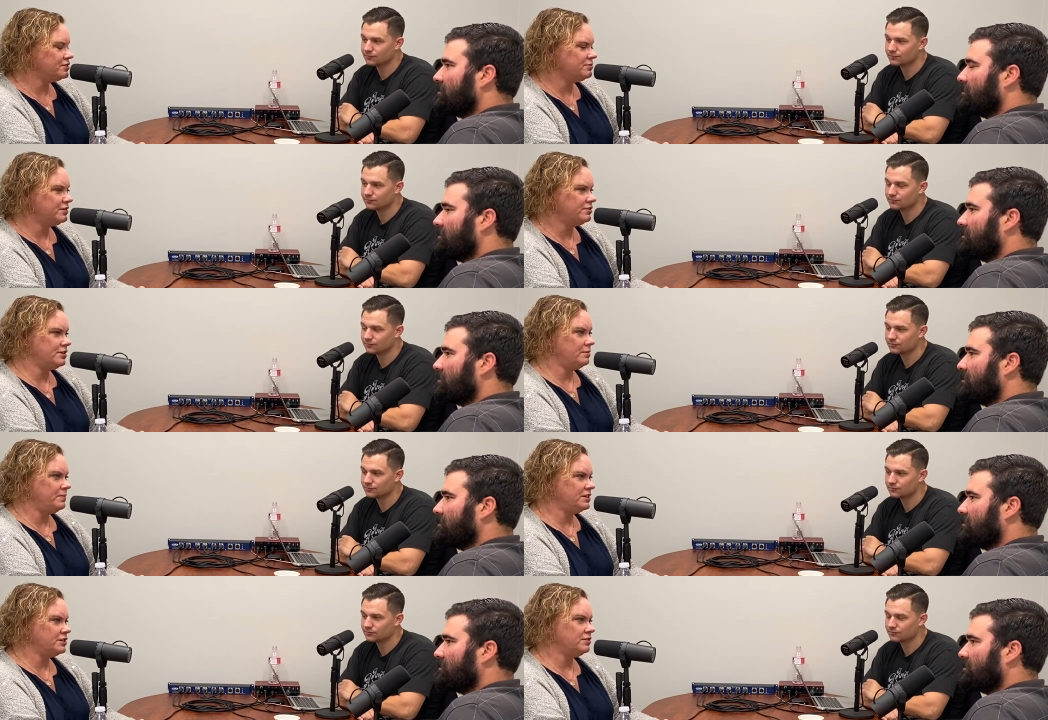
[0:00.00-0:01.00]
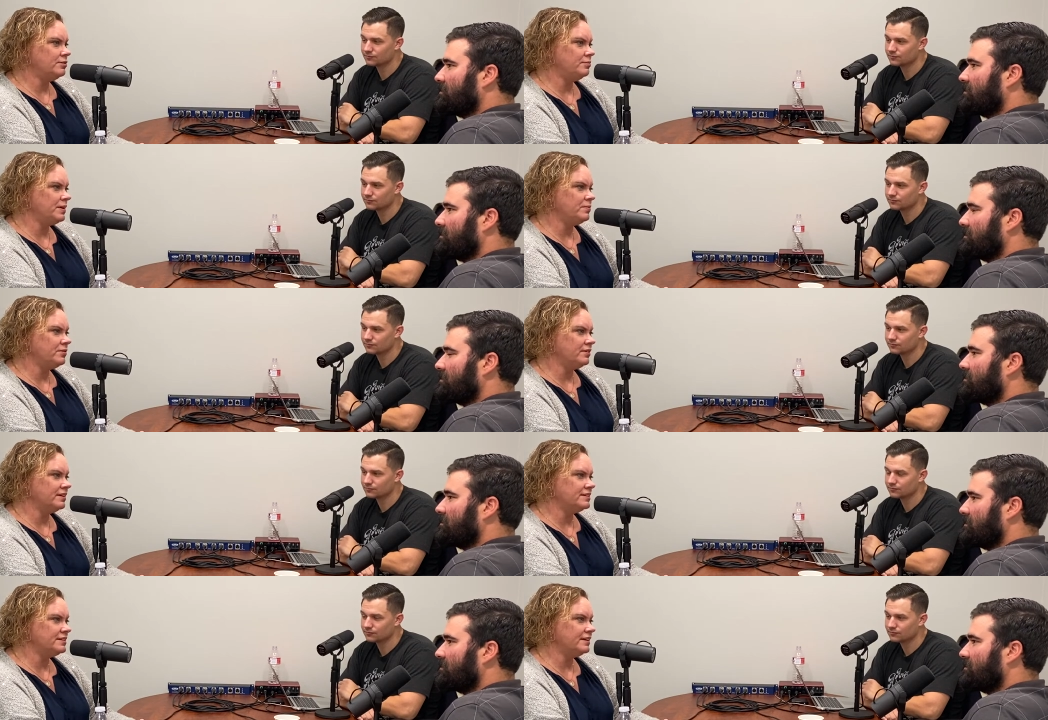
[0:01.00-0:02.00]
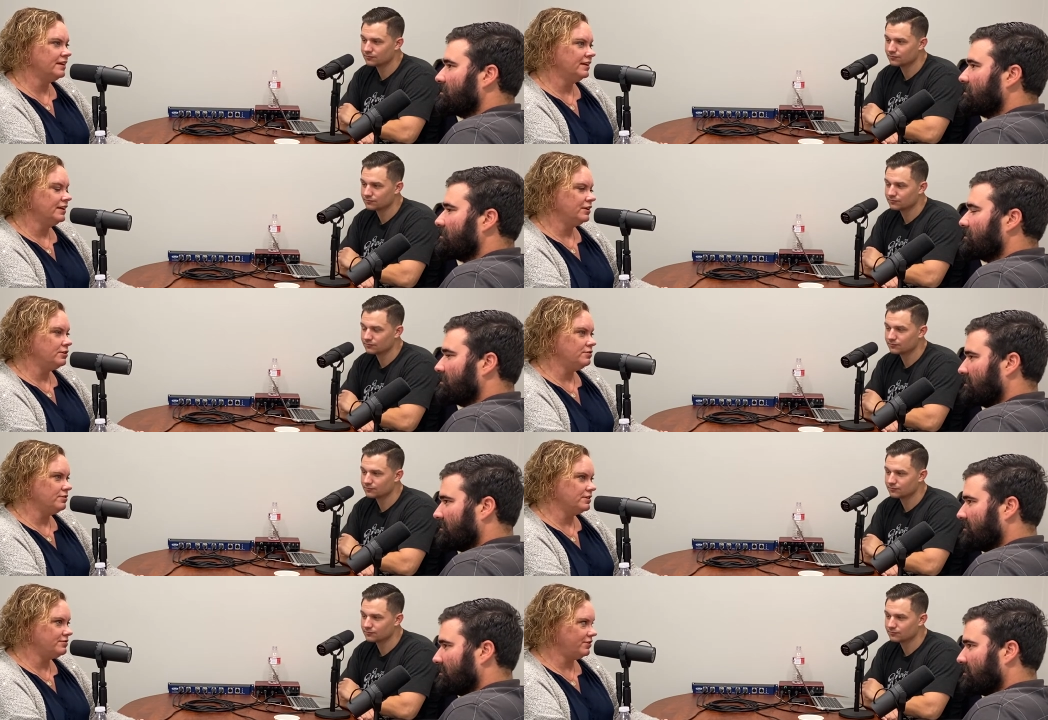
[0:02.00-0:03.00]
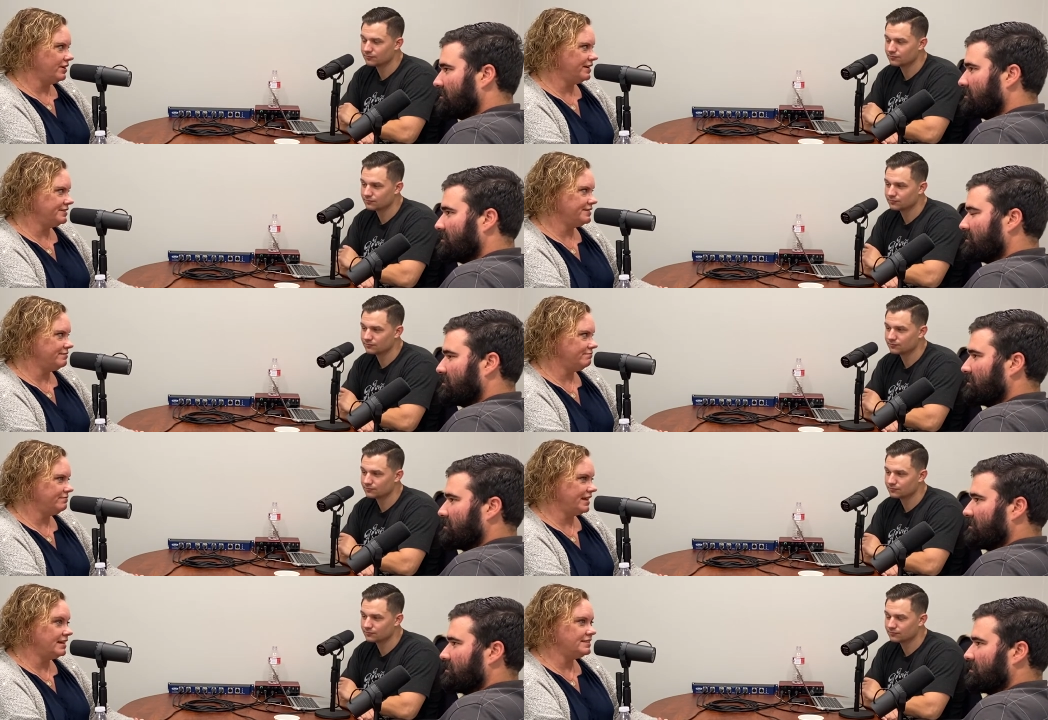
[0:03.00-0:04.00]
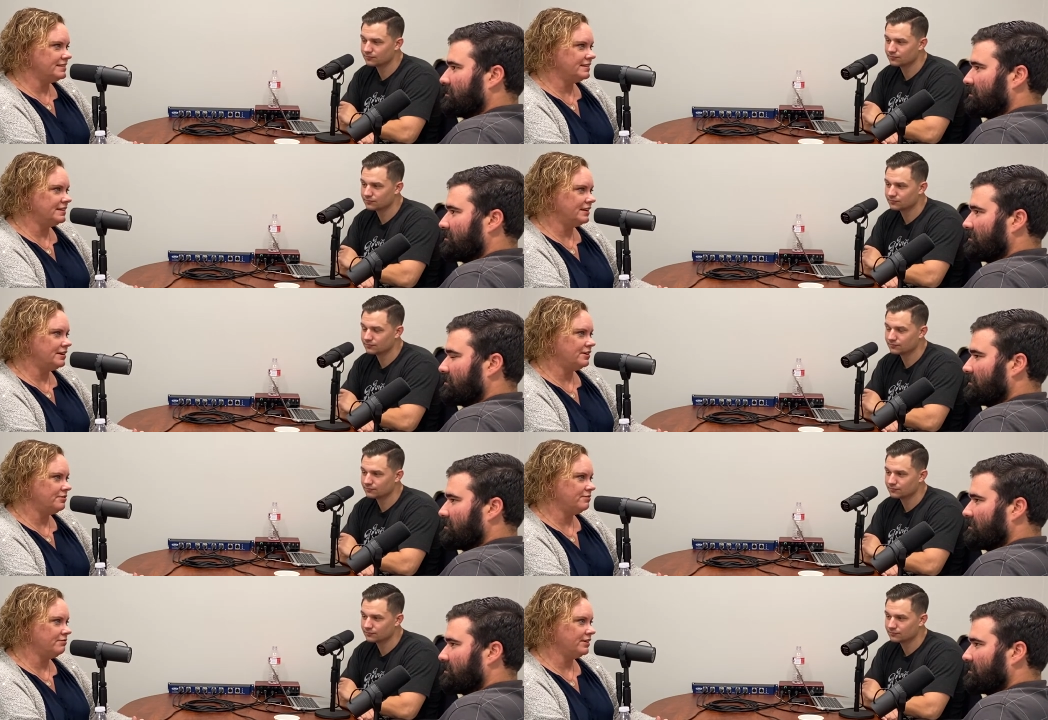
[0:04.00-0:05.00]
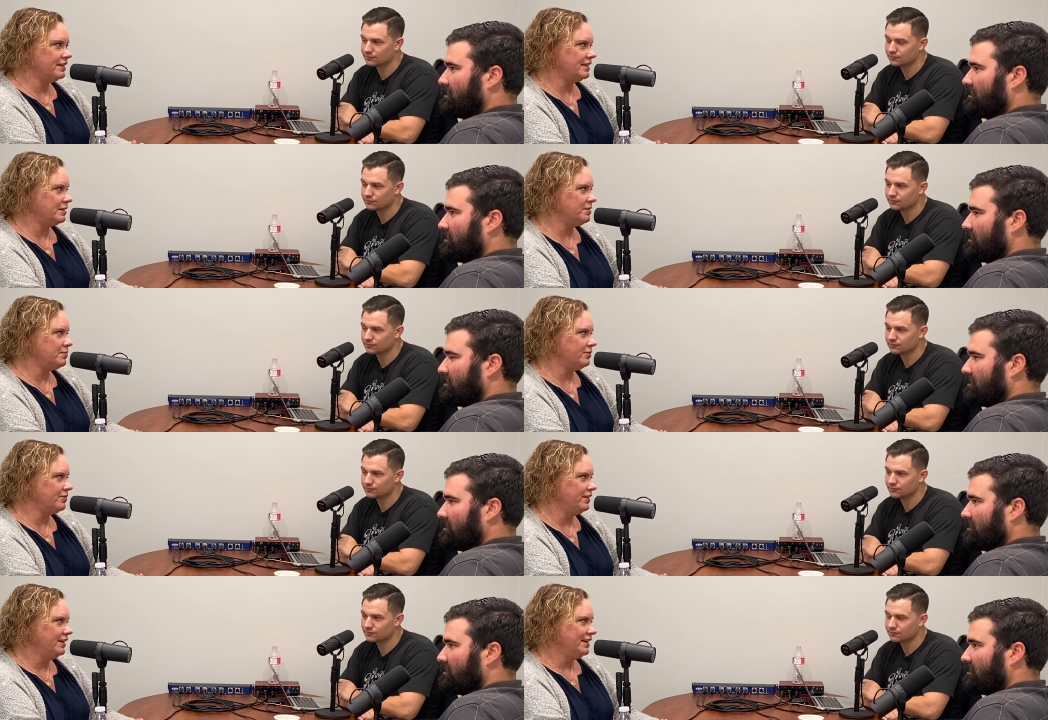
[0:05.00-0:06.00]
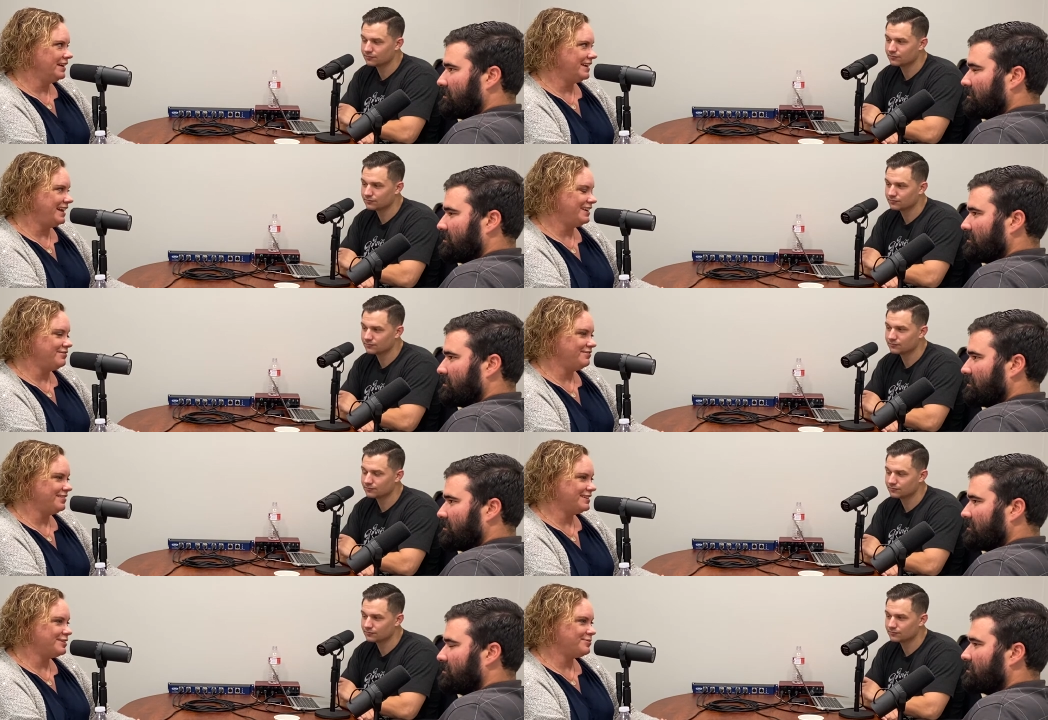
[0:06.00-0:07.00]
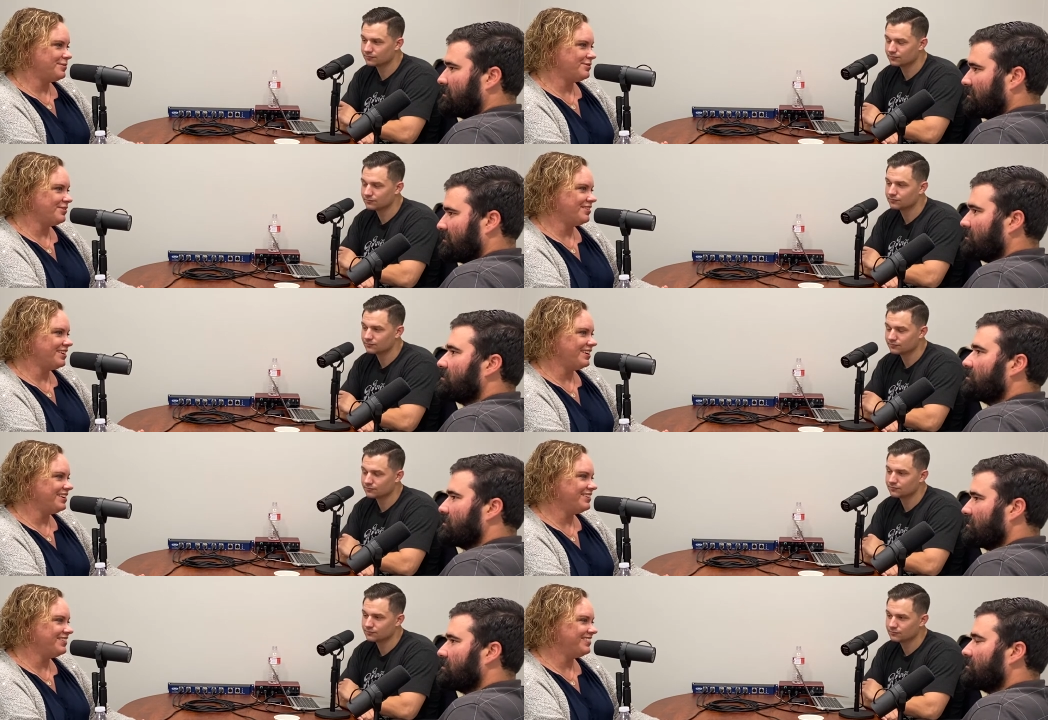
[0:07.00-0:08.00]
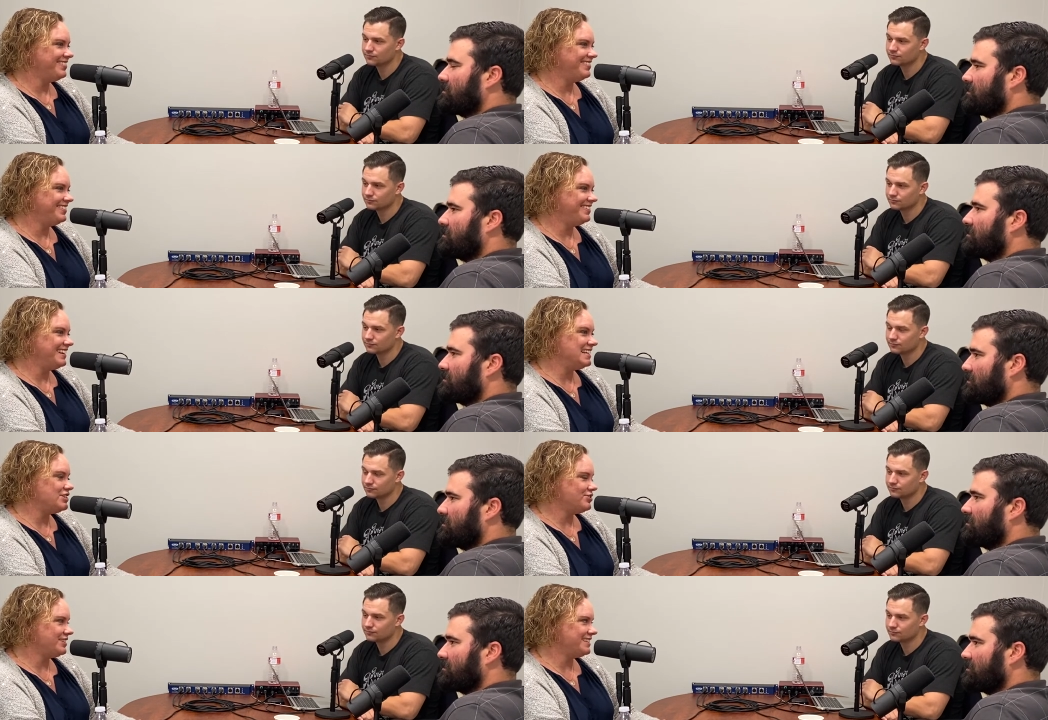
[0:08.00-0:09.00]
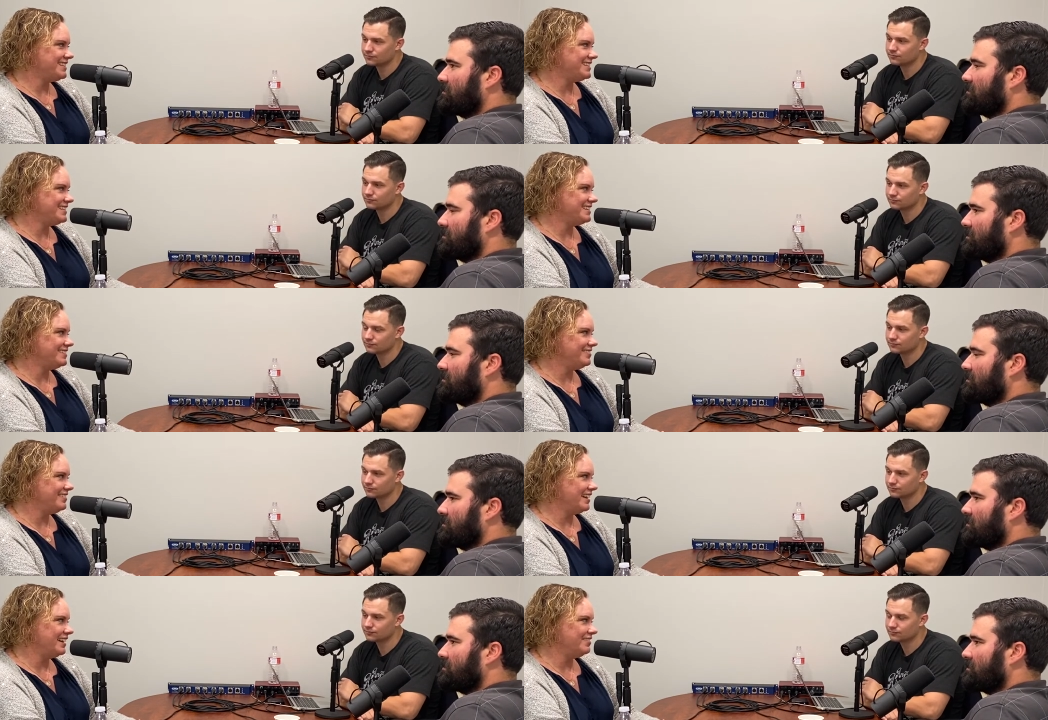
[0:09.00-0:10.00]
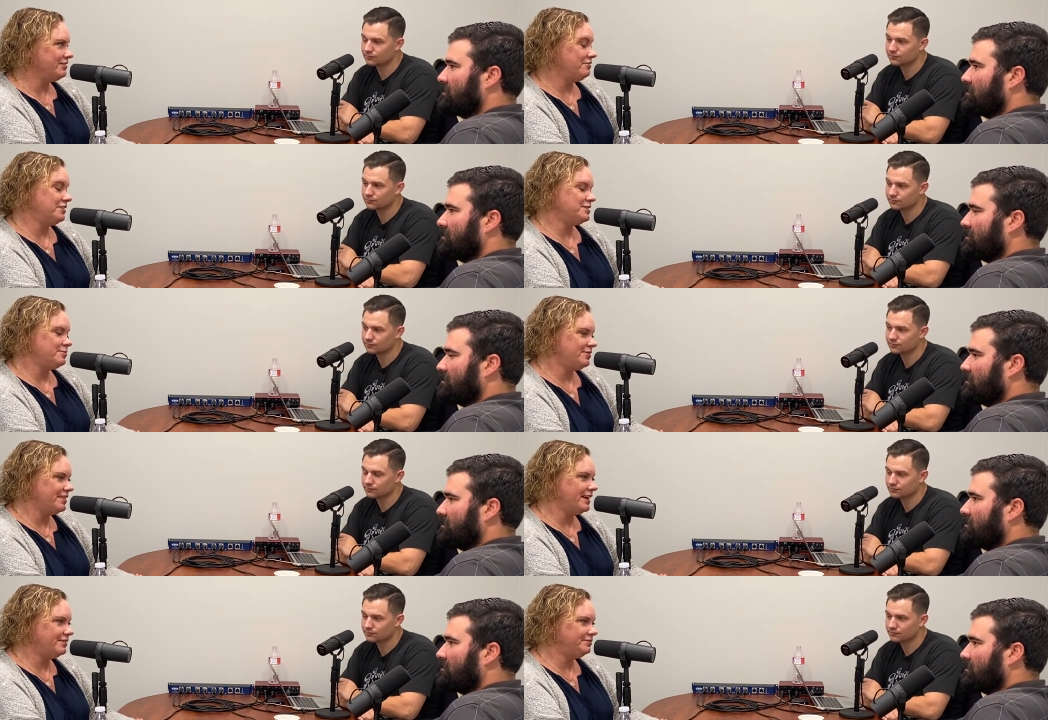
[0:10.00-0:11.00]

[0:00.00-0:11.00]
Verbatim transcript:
Speaker 1: is we don't try to pigeonhole people into you do this for us and that's it. You know, really let people kind of explore their own interests mm-hmm. and and we want to support that